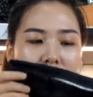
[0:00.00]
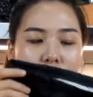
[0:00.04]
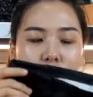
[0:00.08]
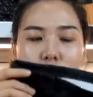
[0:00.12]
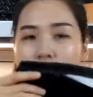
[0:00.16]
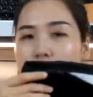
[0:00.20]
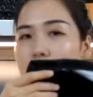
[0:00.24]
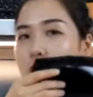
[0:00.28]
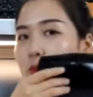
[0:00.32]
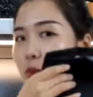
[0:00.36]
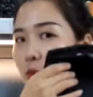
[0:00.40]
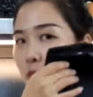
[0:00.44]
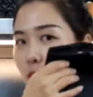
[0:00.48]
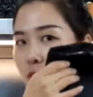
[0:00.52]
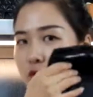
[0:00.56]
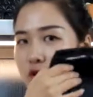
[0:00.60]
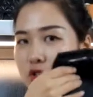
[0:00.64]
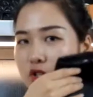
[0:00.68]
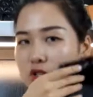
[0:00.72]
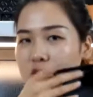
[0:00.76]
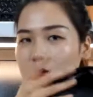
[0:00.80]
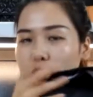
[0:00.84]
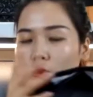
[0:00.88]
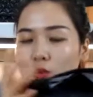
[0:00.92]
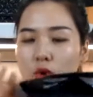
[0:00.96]
When you
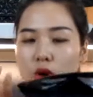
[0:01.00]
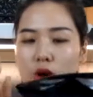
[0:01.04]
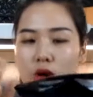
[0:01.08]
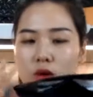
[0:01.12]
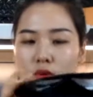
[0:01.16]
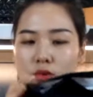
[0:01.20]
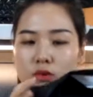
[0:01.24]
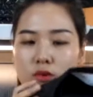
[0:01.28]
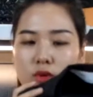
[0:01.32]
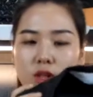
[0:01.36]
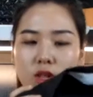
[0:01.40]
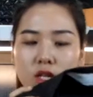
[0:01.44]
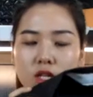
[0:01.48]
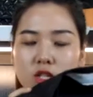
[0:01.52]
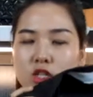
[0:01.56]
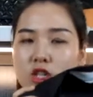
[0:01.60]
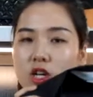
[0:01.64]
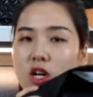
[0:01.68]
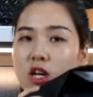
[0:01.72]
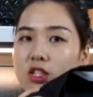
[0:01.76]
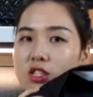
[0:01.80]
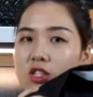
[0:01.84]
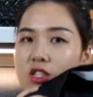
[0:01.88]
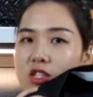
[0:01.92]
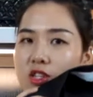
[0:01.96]
just wear really
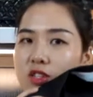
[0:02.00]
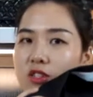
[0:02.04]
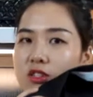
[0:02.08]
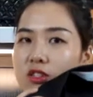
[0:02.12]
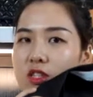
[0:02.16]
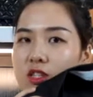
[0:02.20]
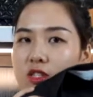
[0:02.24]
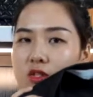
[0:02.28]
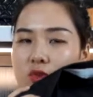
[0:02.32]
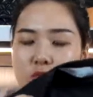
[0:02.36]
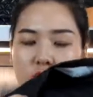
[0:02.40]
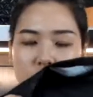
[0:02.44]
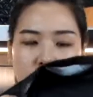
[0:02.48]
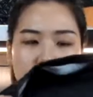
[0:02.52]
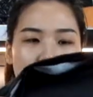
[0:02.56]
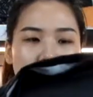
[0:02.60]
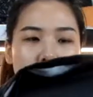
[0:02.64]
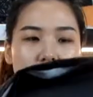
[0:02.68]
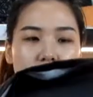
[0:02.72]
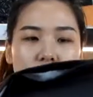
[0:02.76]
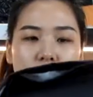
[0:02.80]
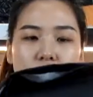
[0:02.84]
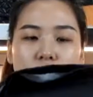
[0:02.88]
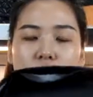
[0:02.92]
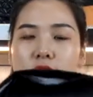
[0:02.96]
touches, you
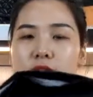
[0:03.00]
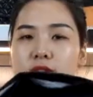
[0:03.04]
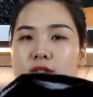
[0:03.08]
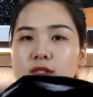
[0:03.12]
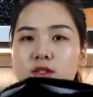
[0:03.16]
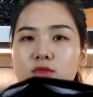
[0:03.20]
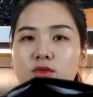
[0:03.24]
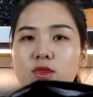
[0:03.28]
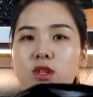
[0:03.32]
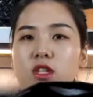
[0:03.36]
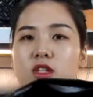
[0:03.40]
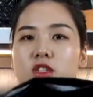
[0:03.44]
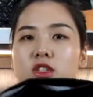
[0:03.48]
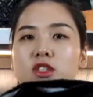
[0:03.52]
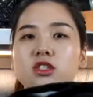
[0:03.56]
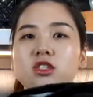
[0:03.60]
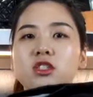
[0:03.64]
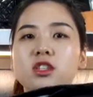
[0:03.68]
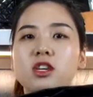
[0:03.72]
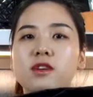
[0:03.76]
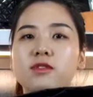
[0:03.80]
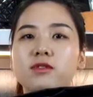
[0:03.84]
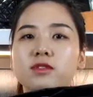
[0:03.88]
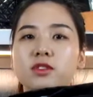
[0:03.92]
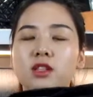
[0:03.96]
can feel it's really
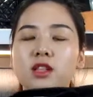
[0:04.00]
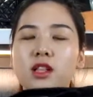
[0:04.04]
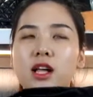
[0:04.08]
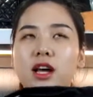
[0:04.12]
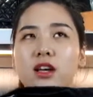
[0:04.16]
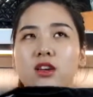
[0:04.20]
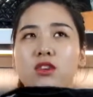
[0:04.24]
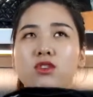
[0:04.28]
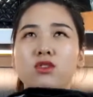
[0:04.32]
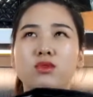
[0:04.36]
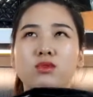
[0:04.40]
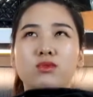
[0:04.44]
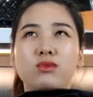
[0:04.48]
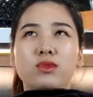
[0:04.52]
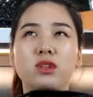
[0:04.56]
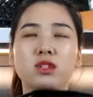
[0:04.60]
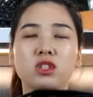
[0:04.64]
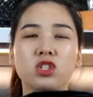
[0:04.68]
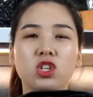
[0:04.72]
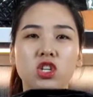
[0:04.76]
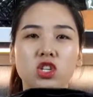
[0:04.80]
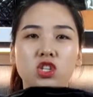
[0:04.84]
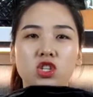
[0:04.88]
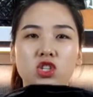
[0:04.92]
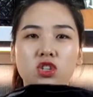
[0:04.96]
soft, like your
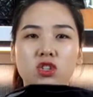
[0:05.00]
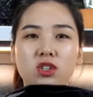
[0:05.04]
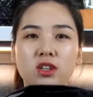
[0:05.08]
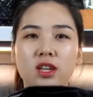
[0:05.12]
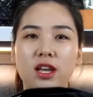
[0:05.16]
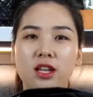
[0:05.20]
t-shirt.